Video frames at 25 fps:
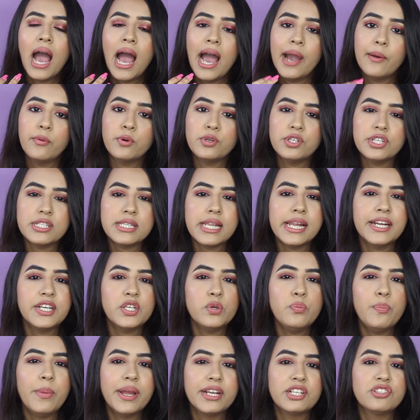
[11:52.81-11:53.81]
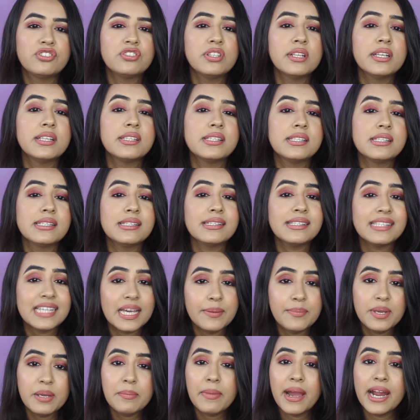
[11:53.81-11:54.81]
I would just like to mention that this is a
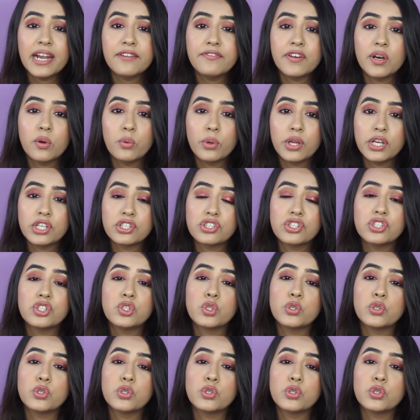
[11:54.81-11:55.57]
semi-matte foundation,